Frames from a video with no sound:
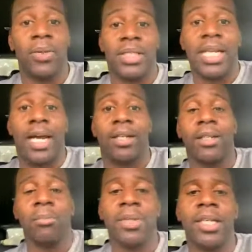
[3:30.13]
is not
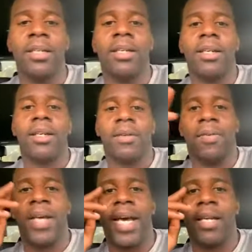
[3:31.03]
going to be
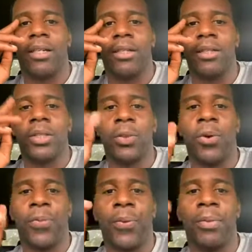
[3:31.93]
that 2
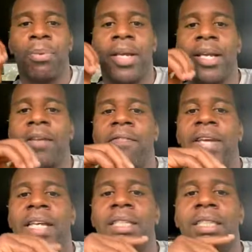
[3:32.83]
or 3 play in
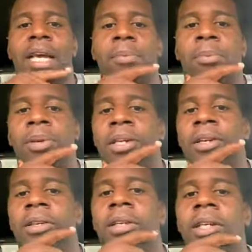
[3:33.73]
advance type of
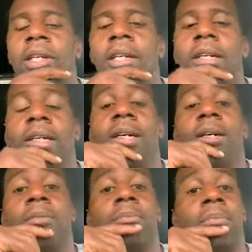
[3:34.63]
player.
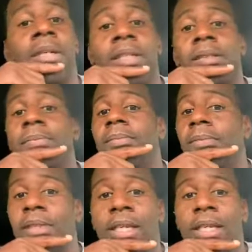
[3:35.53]
But
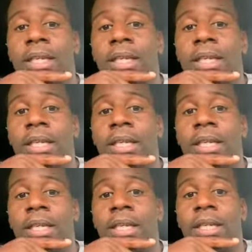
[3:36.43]
guaranteed,
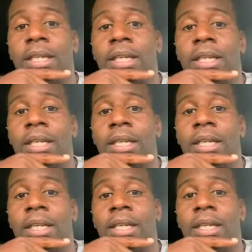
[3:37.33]
man, you want to
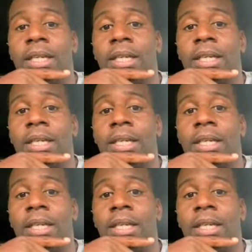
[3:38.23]
make sure